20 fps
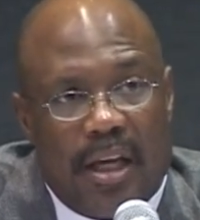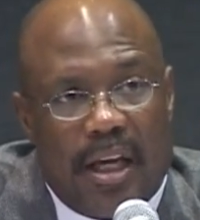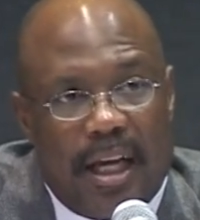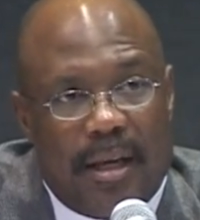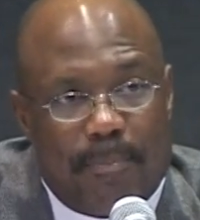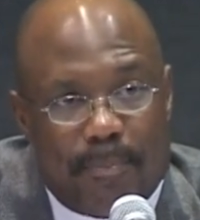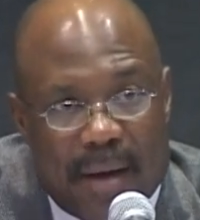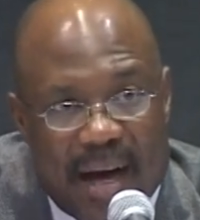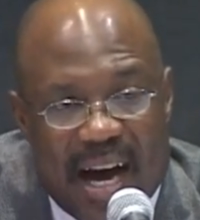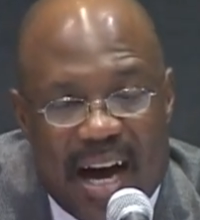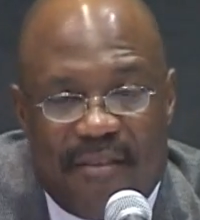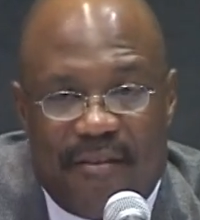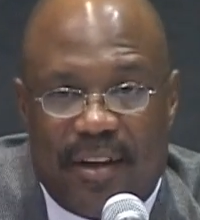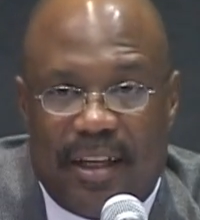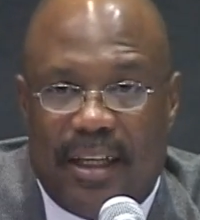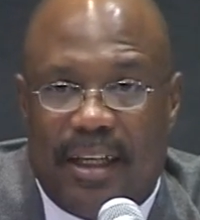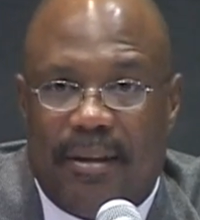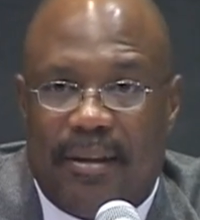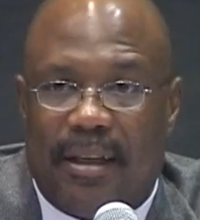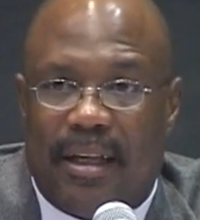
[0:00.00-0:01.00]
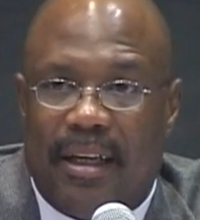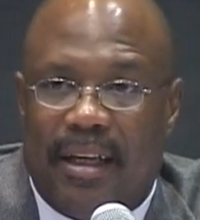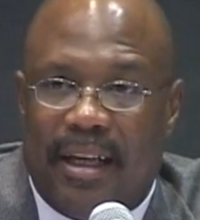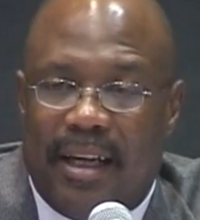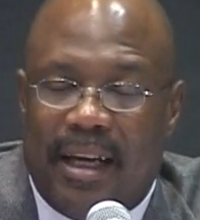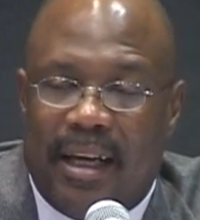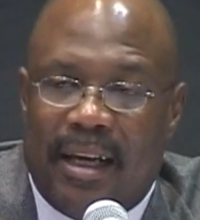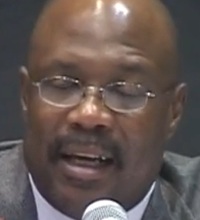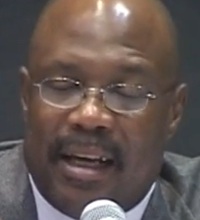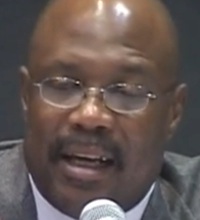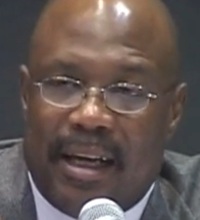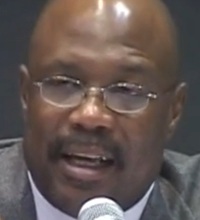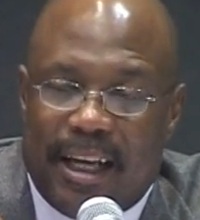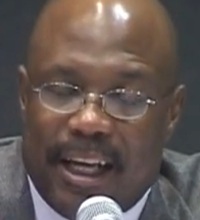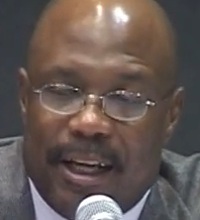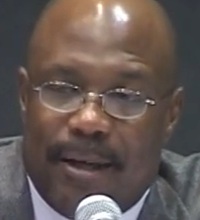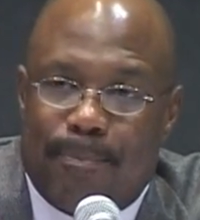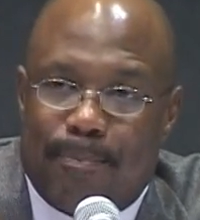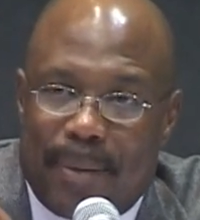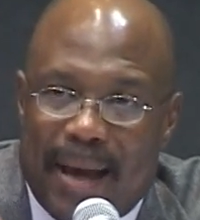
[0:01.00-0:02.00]
And poverty
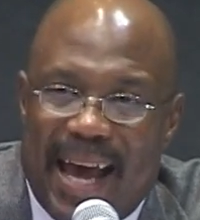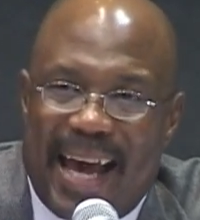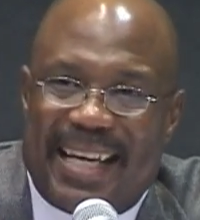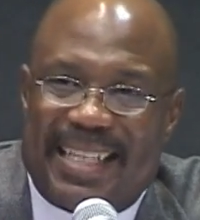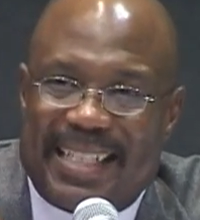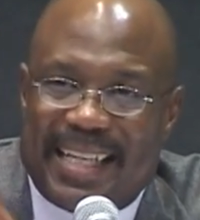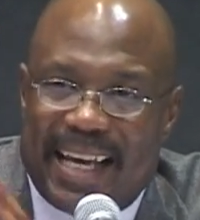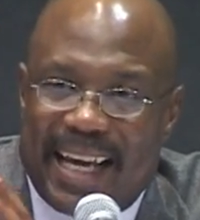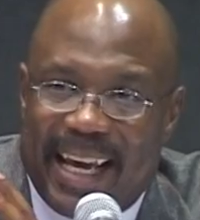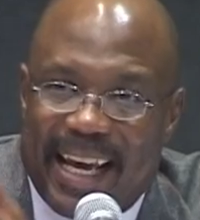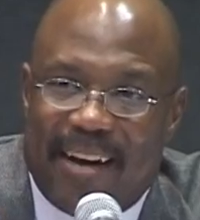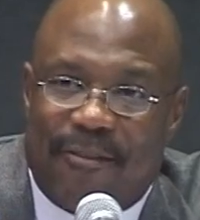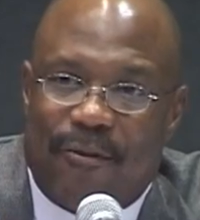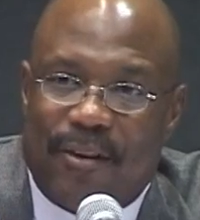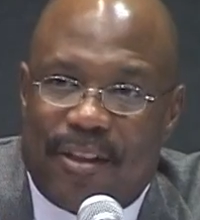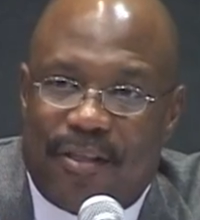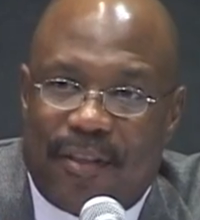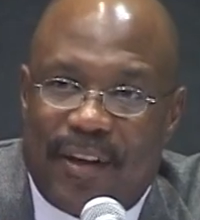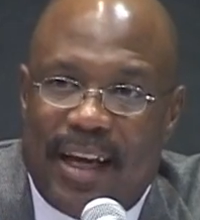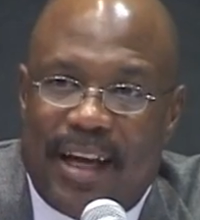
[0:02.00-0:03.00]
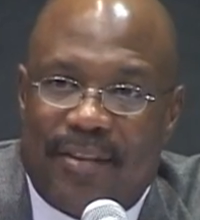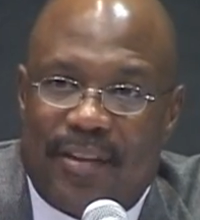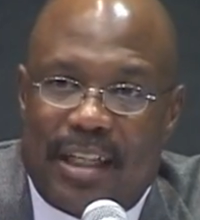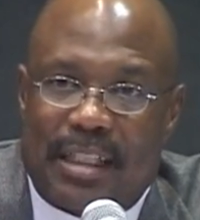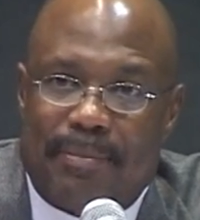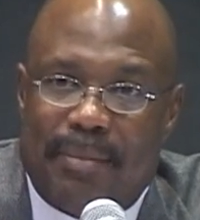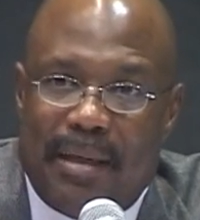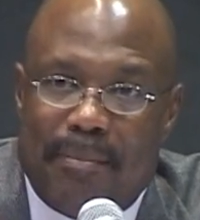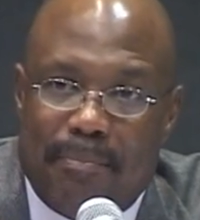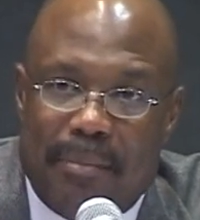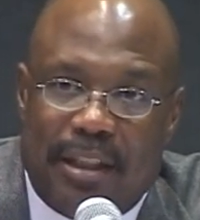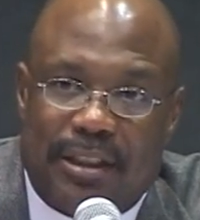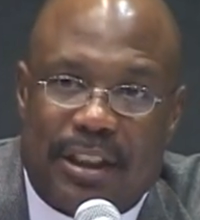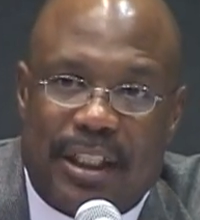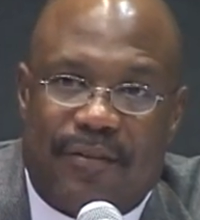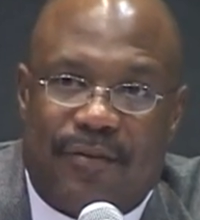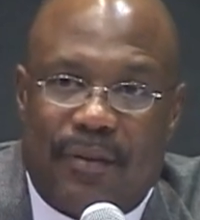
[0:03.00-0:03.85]
impacts everything that's been mentioned,